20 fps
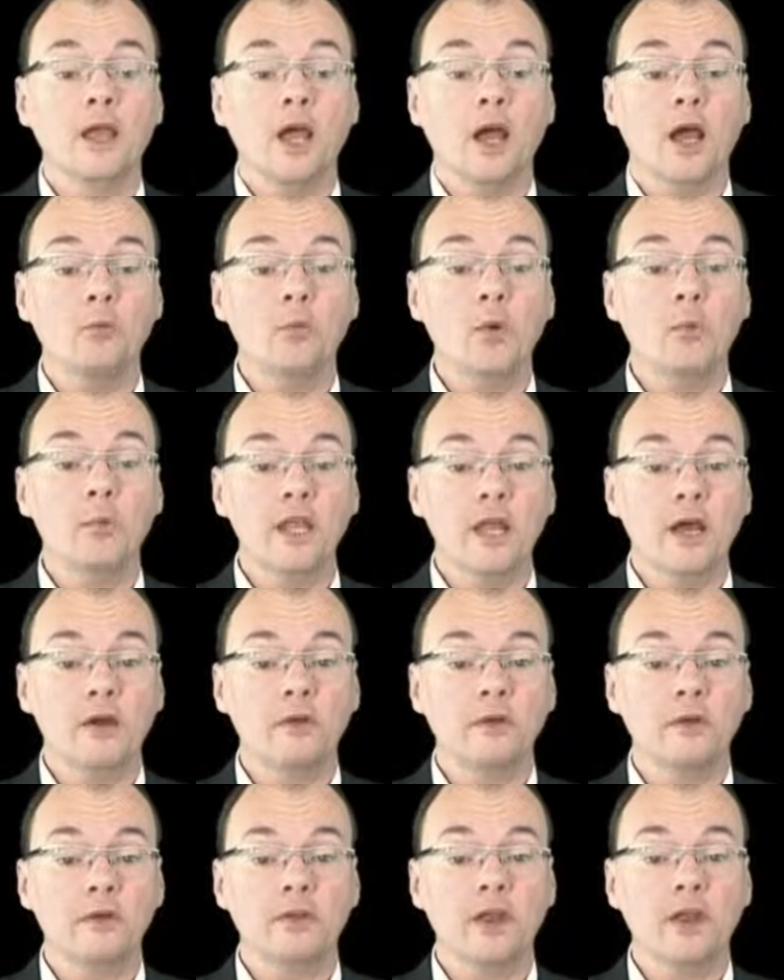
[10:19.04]
And what we know
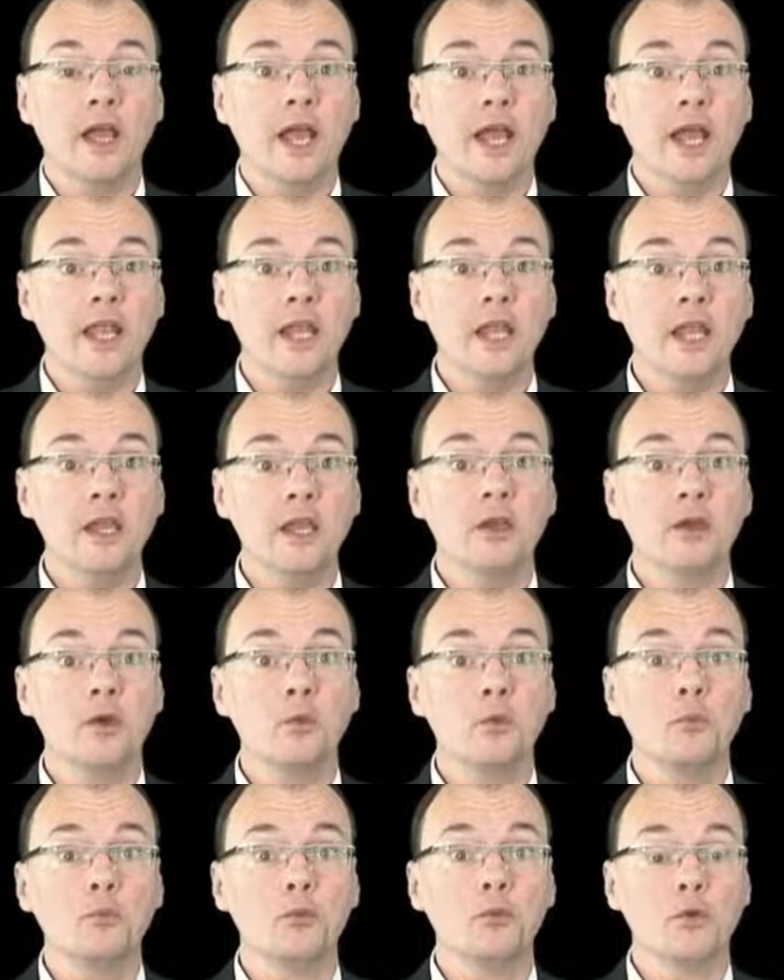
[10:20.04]
is that any
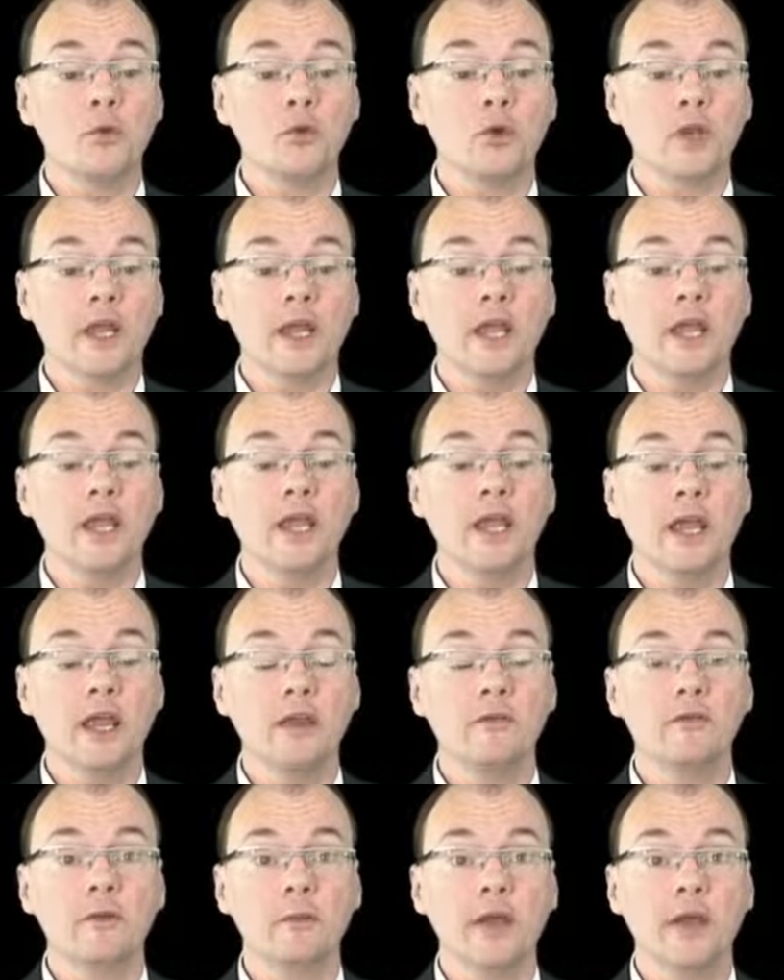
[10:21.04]
broadly
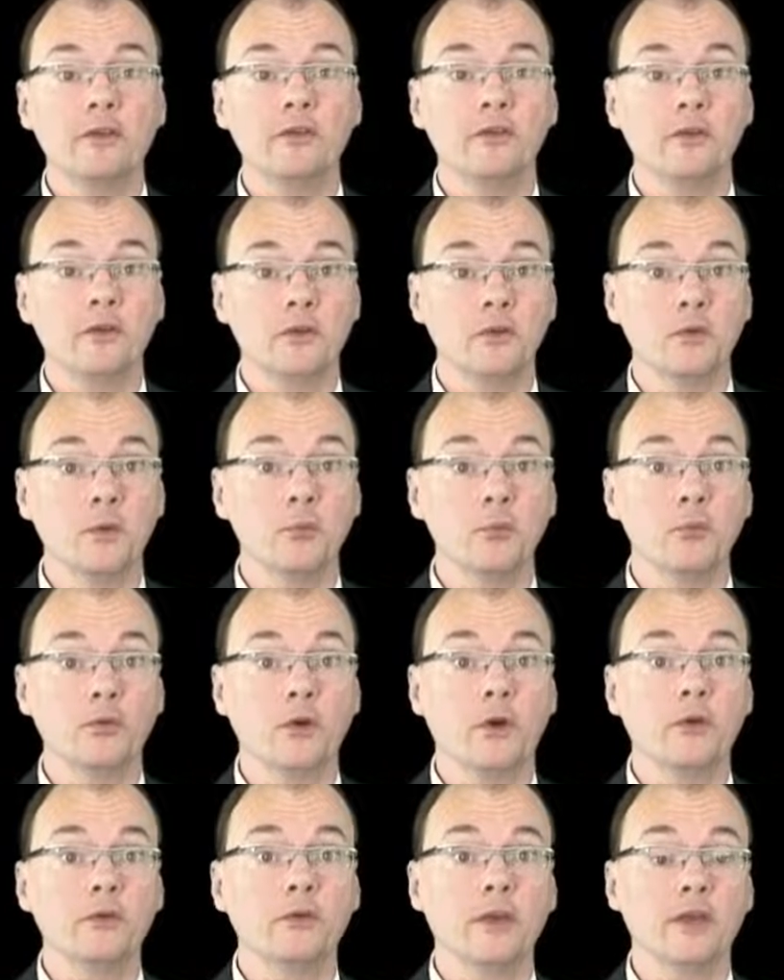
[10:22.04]
information
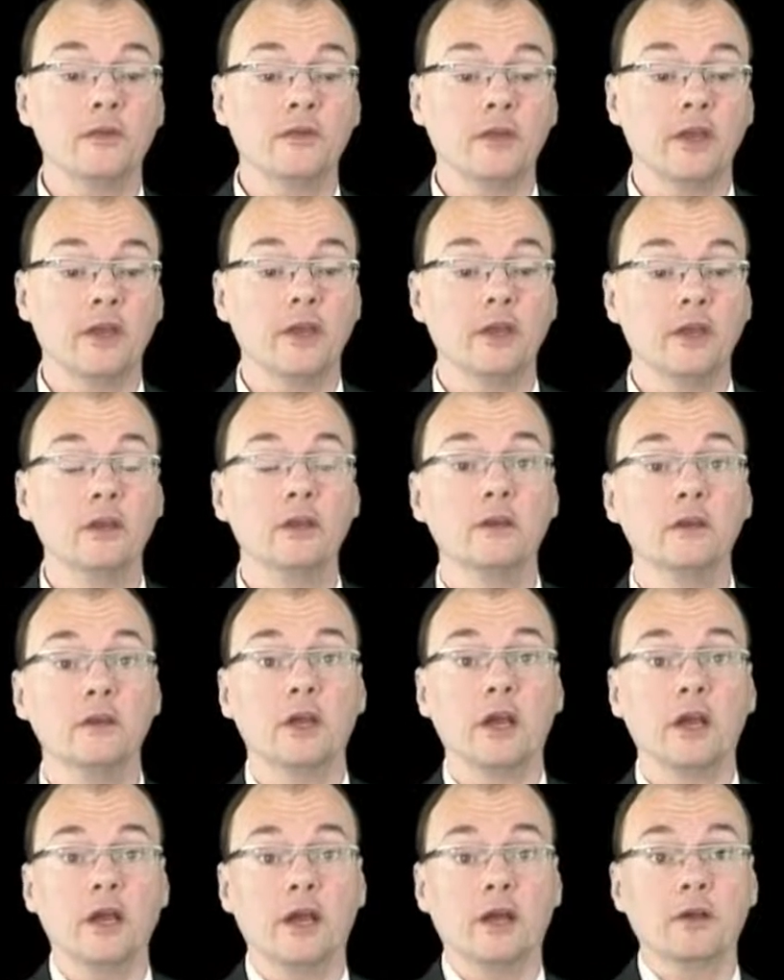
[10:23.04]
processing
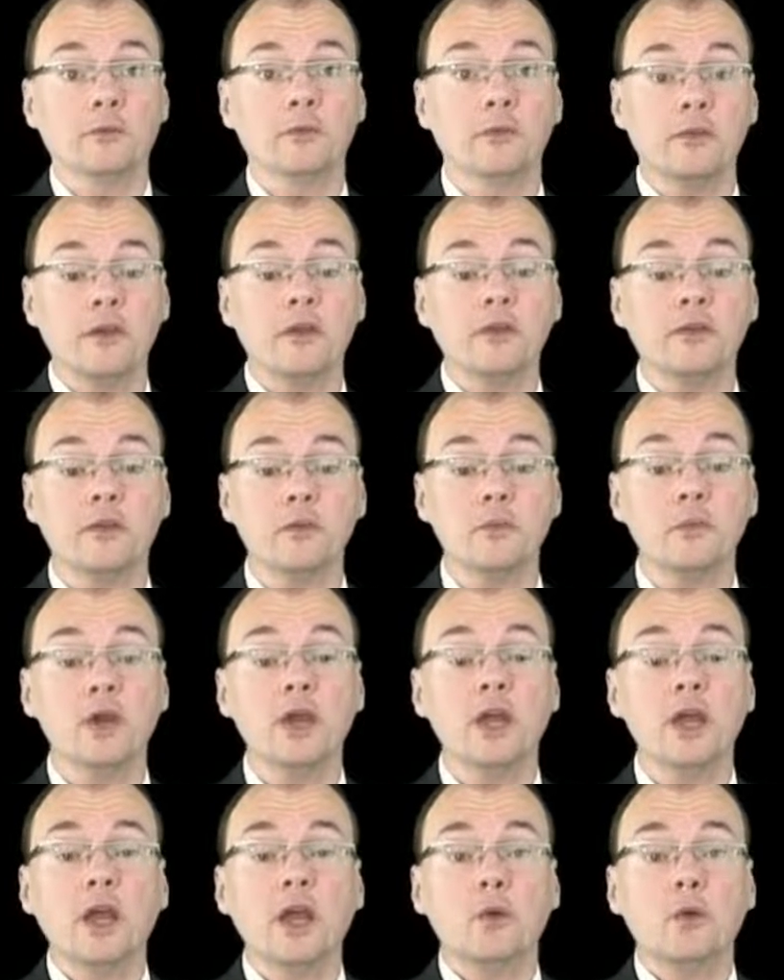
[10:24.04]
system
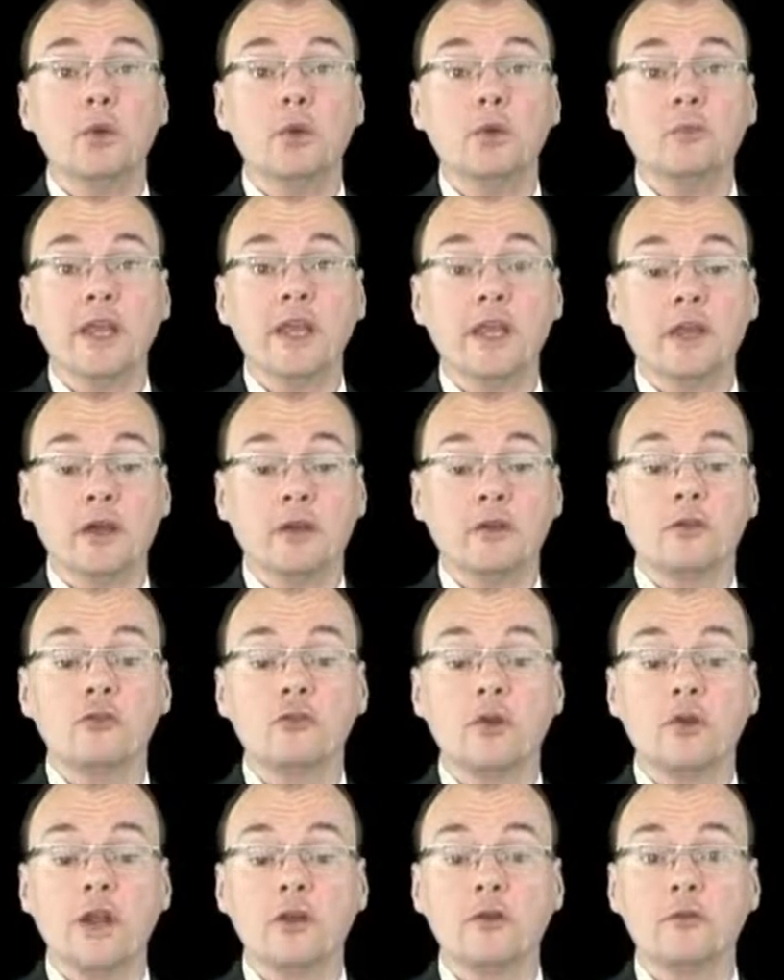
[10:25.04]
will make a
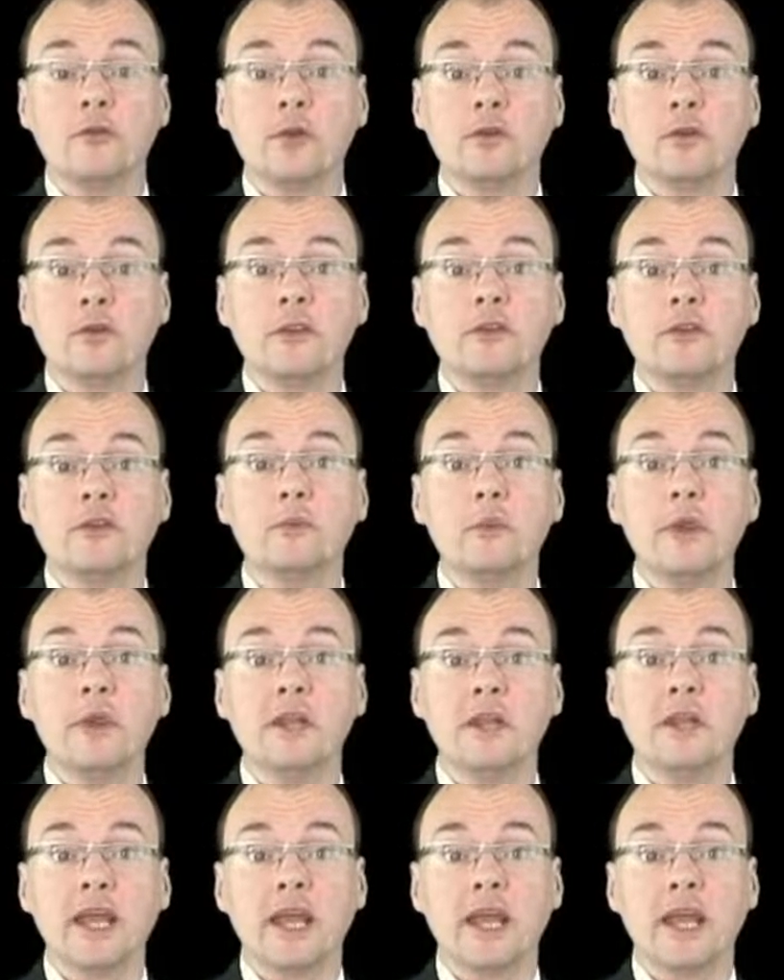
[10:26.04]
trade-off between speed and